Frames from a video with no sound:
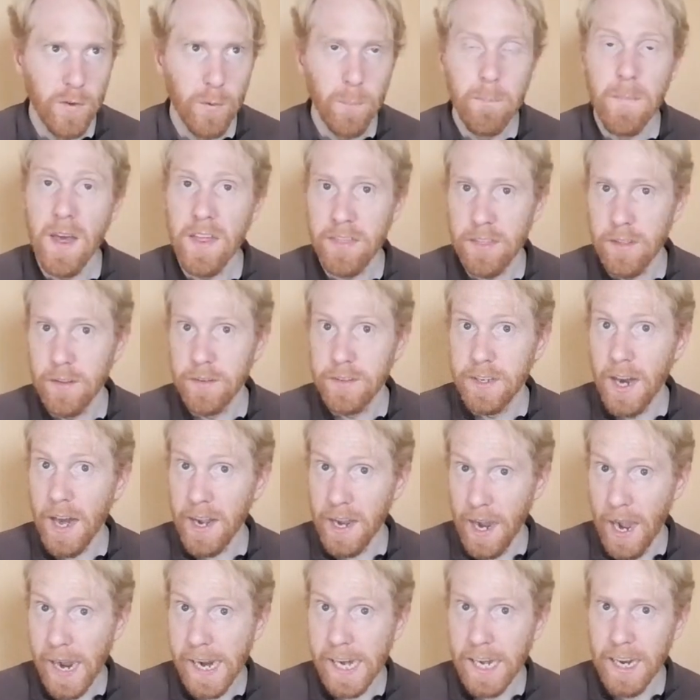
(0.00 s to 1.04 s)
the method that
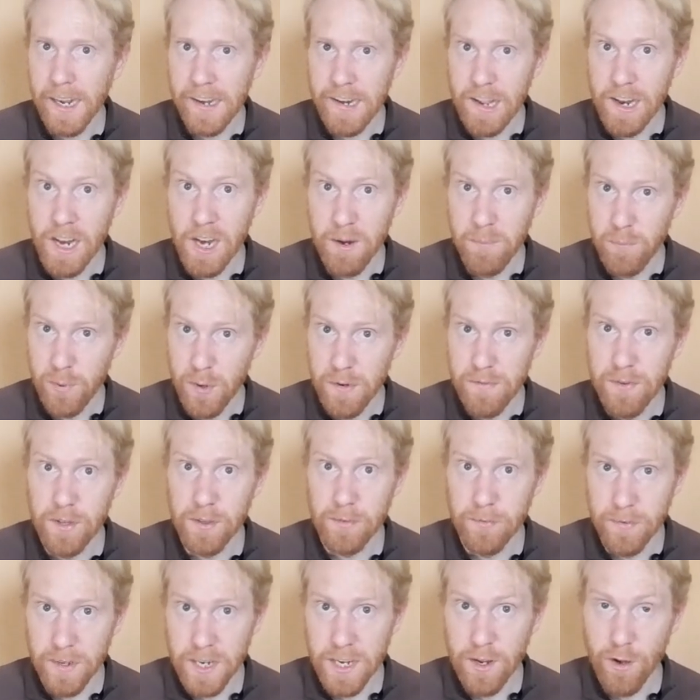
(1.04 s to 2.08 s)
I highlighted in
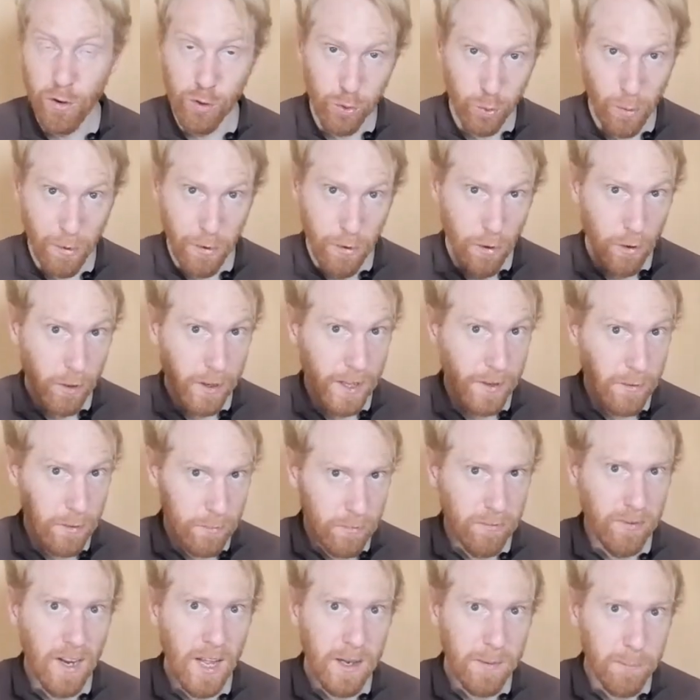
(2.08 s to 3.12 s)
previous videos where you look at the
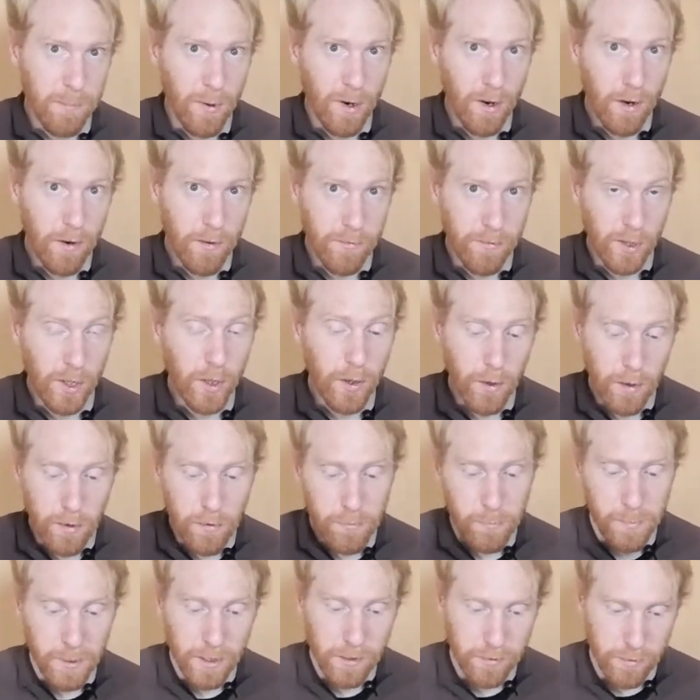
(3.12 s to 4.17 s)
flat part of the
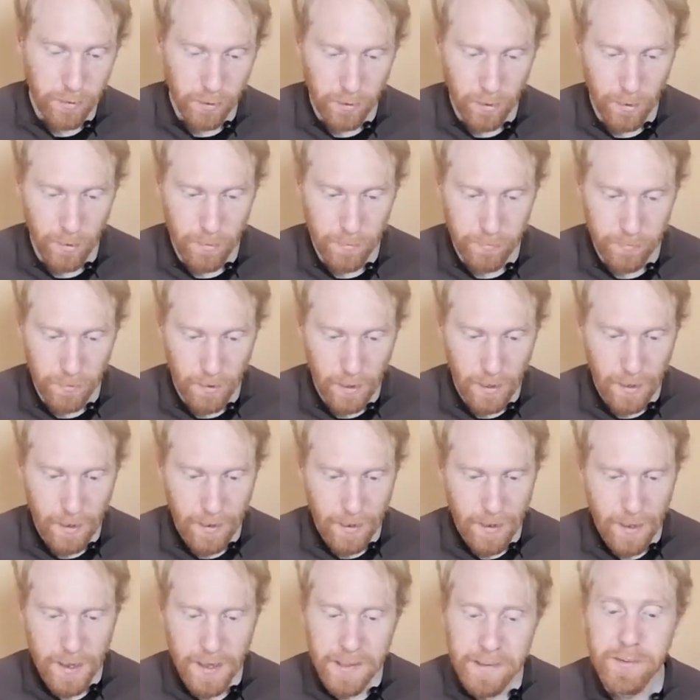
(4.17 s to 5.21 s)
curve because the curve
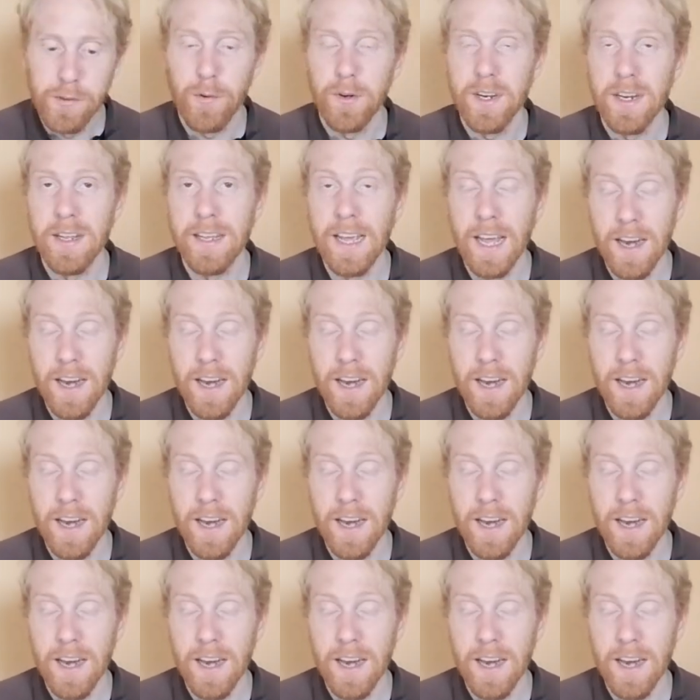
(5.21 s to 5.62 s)
is already